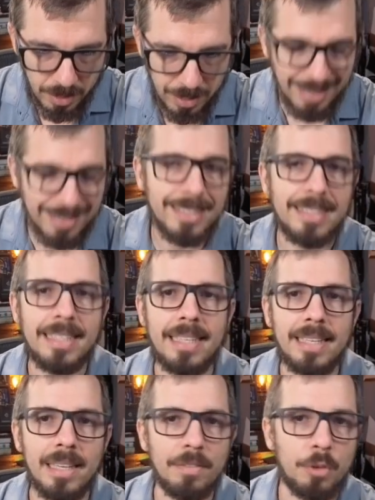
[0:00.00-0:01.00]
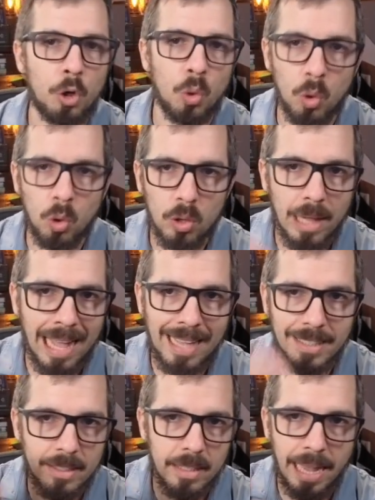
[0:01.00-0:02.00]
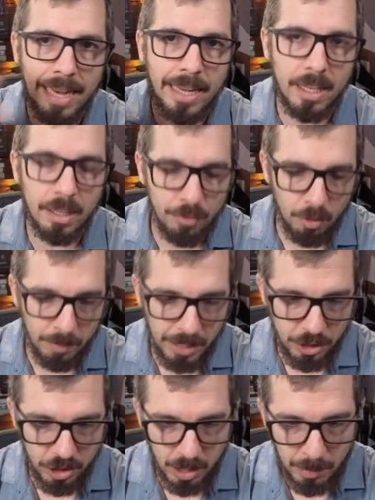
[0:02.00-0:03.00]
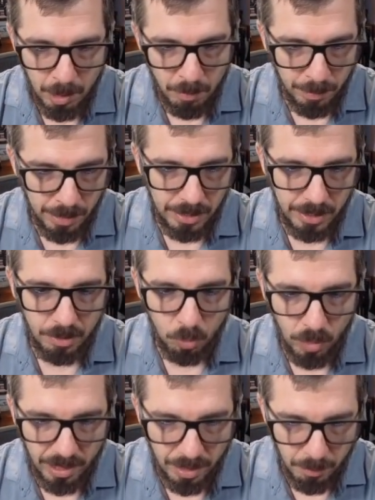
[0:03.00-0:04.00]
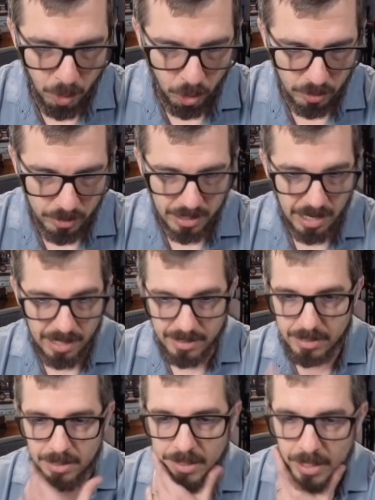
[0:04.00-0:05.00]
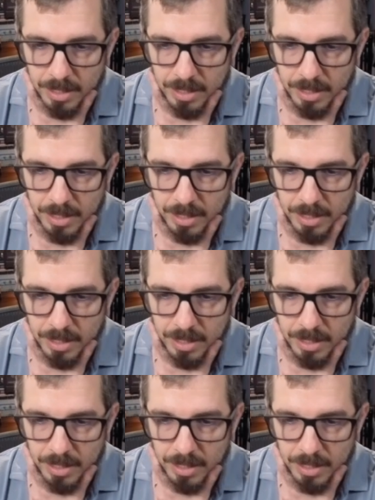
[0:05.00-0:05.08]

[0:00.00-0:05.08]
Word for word: Let's see if Google has any information about me, what the model says.